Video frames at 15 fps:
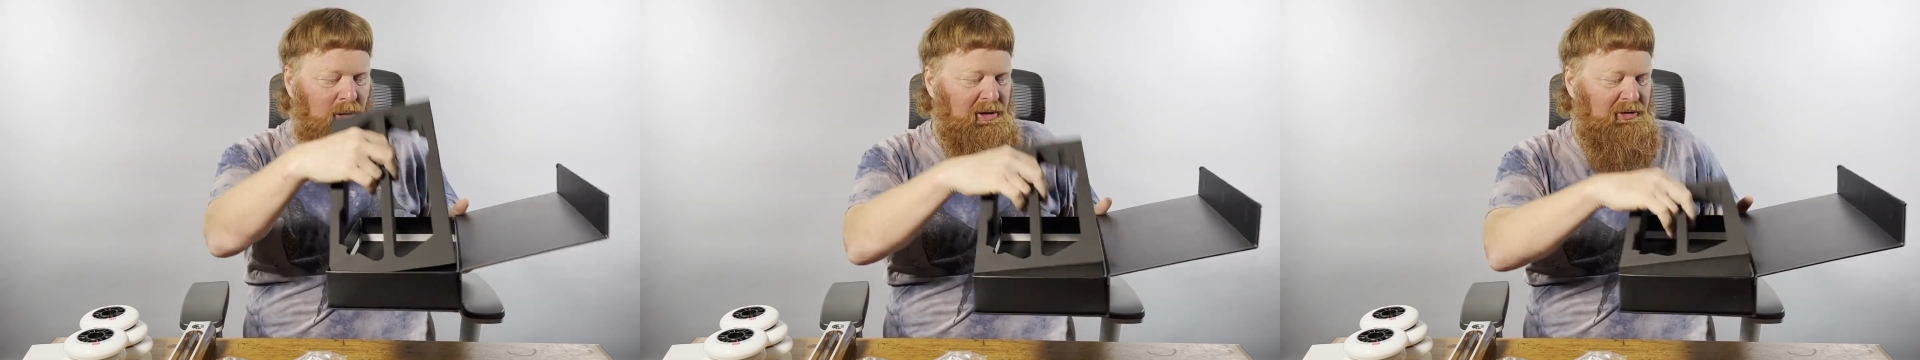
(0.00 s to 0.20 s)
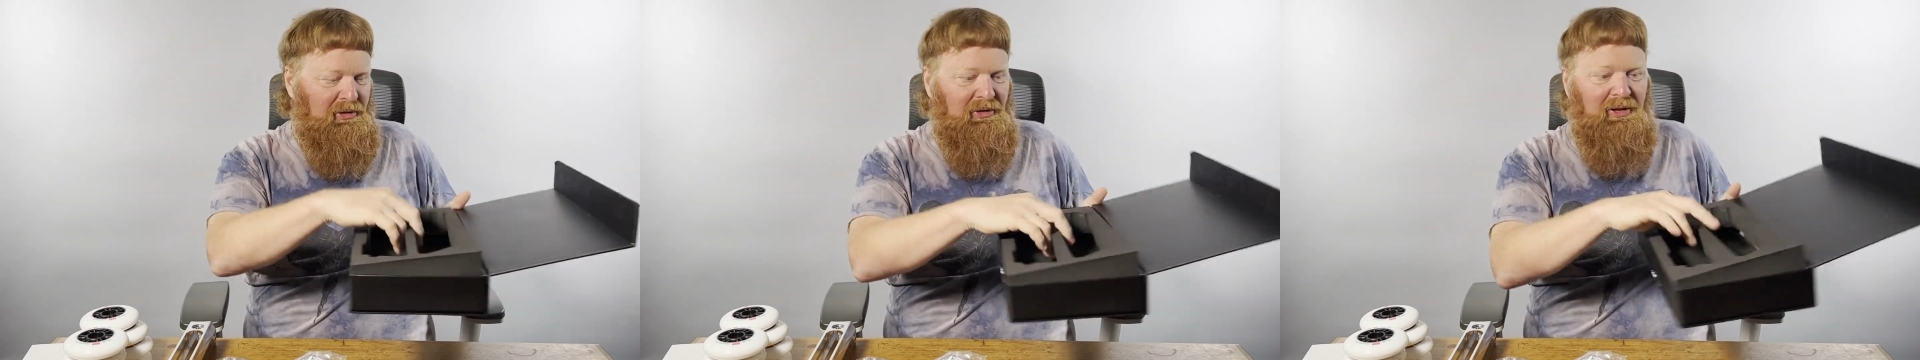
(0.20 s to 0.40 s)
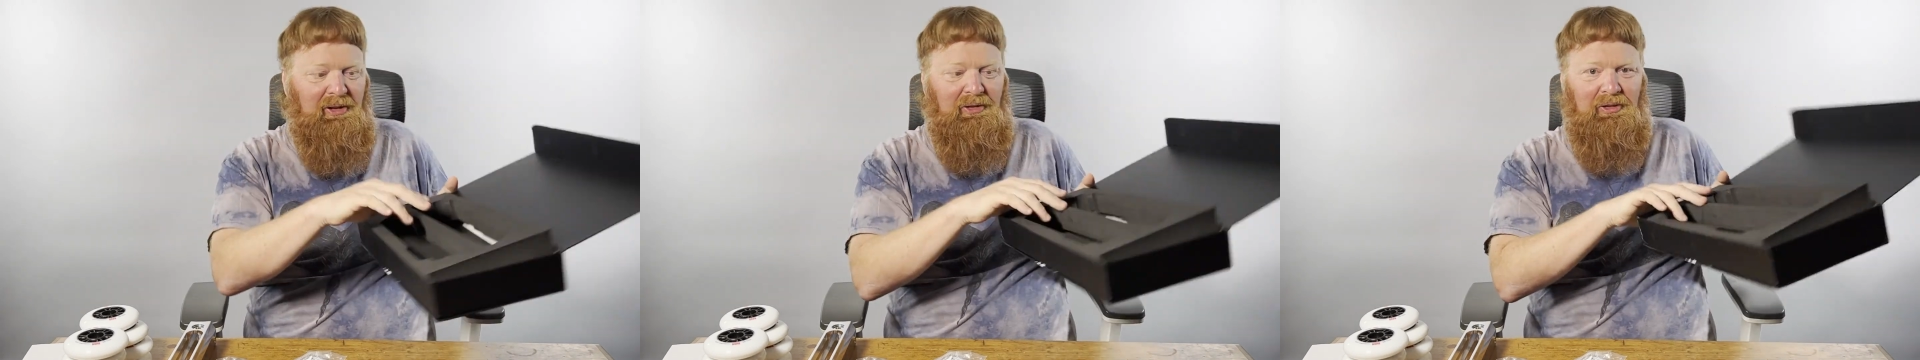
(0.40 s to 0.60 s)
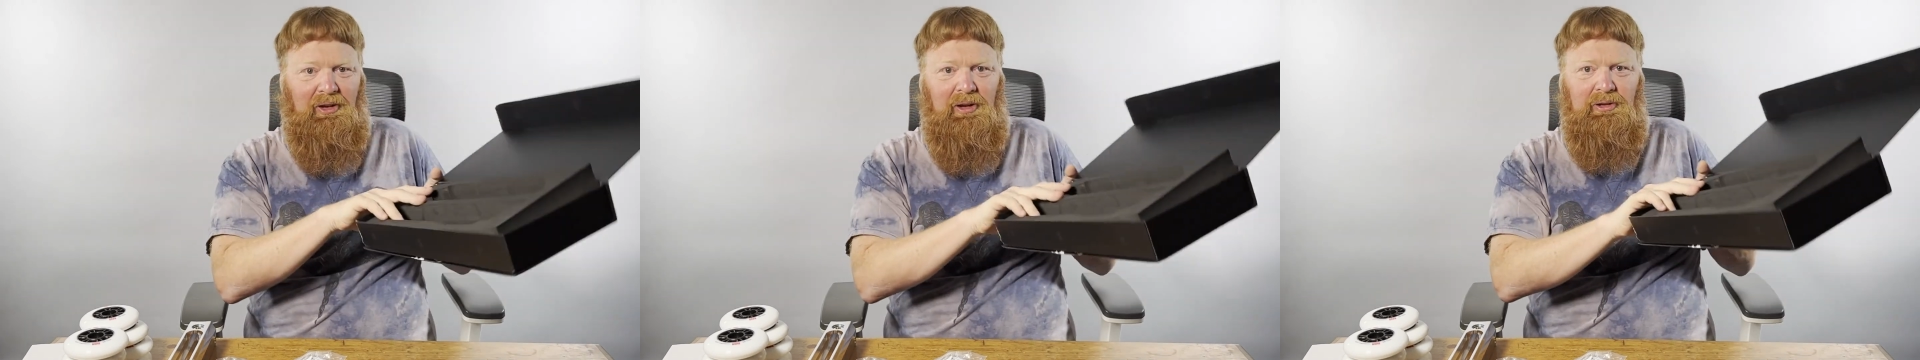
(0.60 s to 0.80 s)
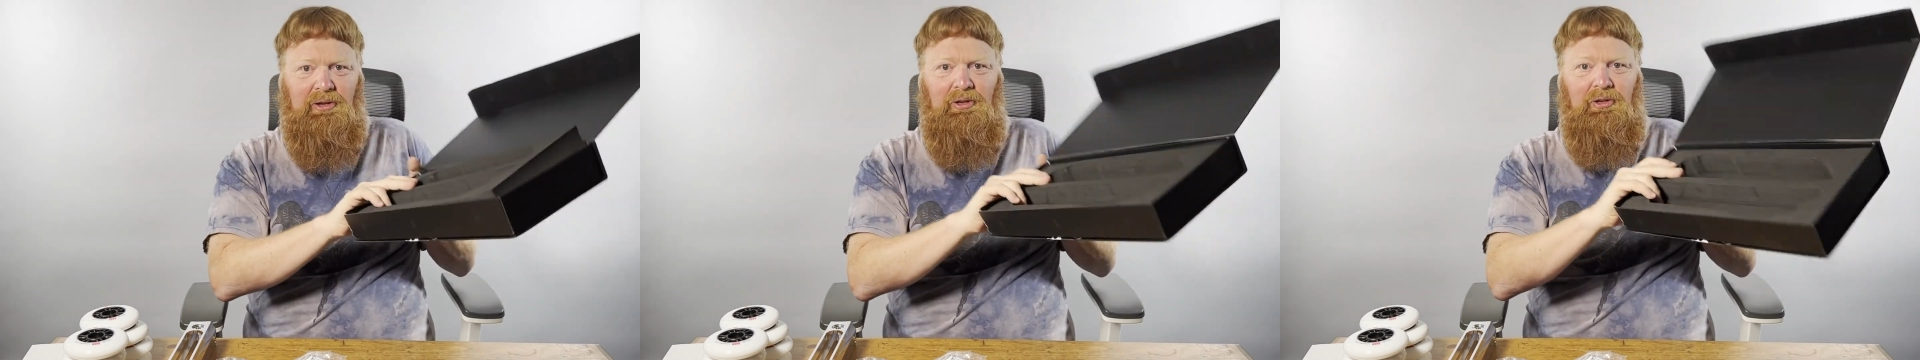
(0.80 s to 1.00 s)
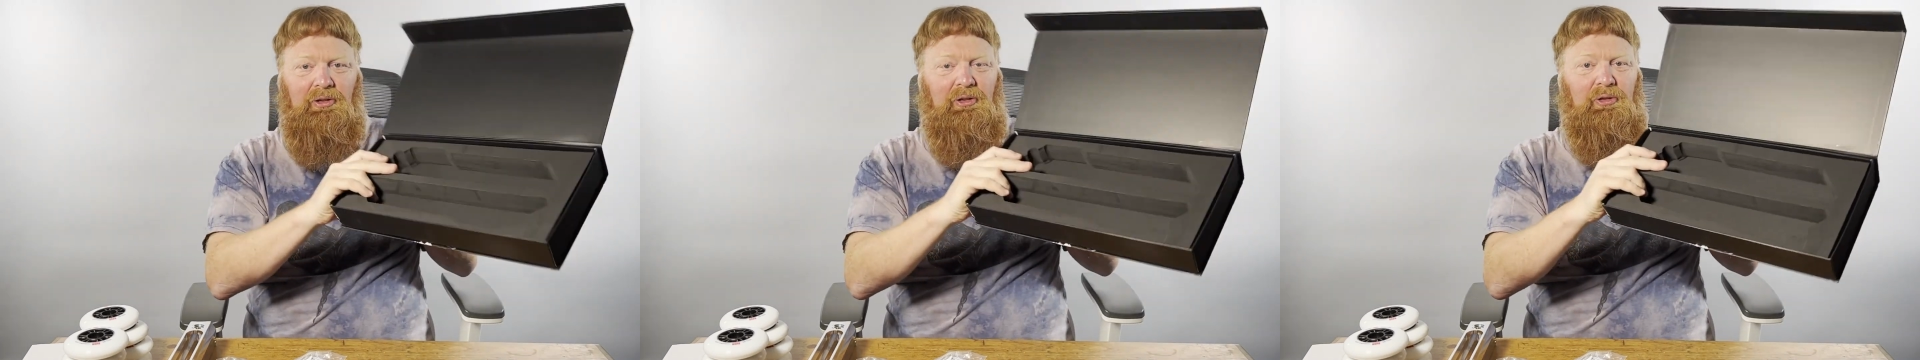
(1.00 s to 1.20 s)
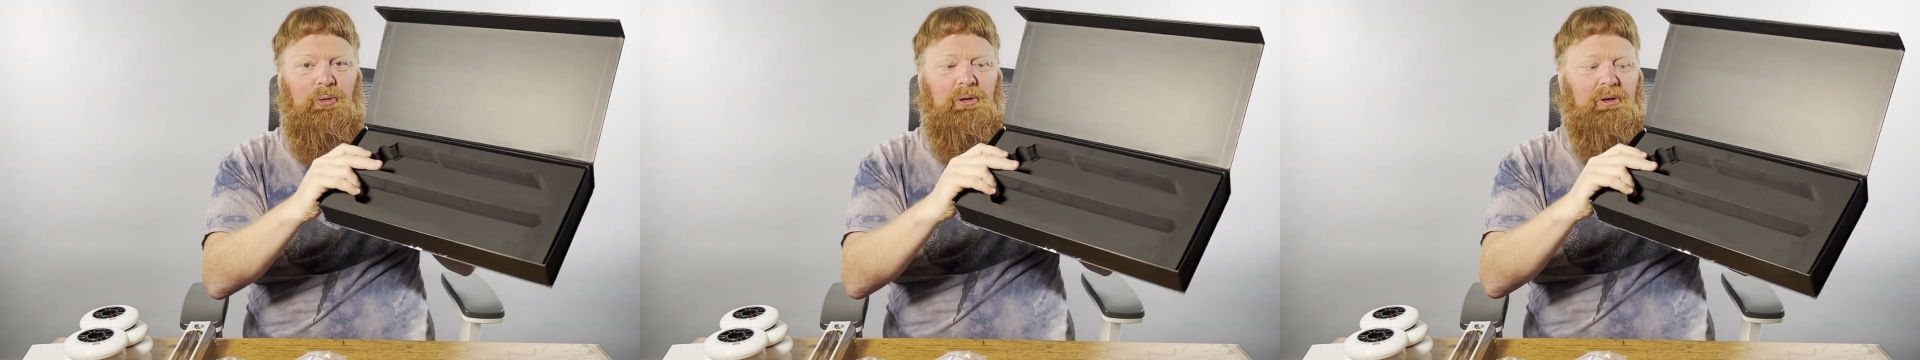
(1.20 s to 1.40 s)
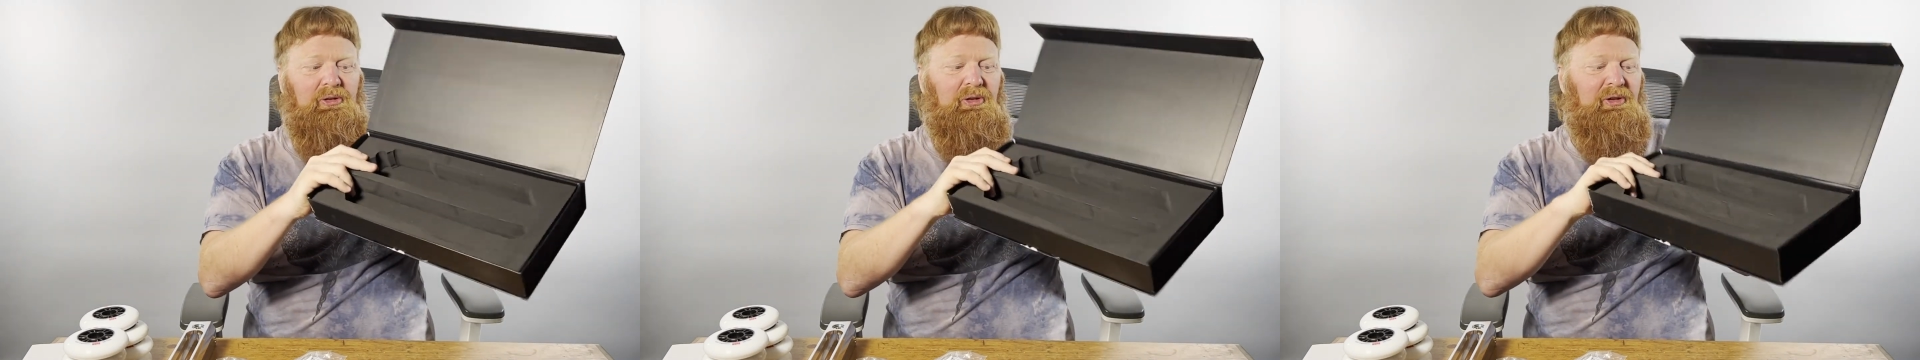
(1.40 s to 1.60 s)
you can just take this out and use it to store
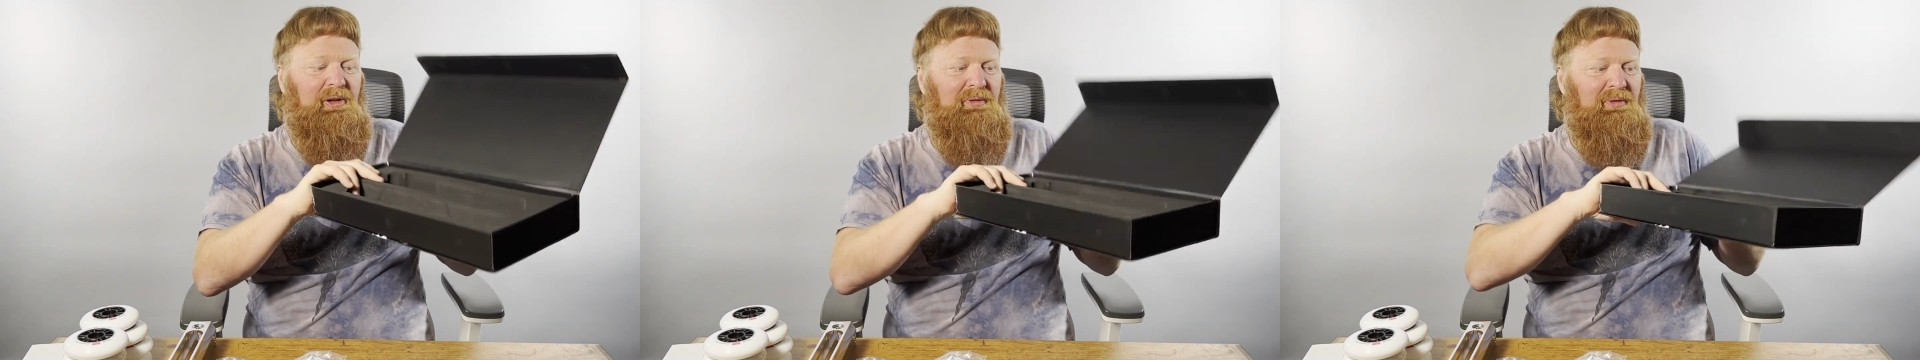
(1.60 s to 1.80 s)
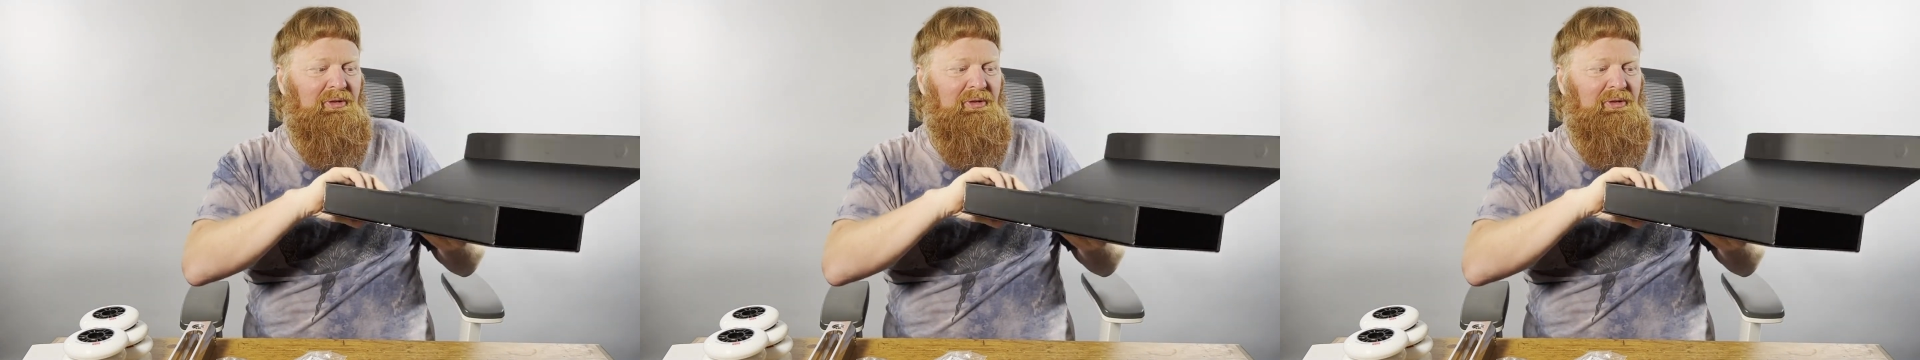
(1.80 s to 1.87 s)
other stuff.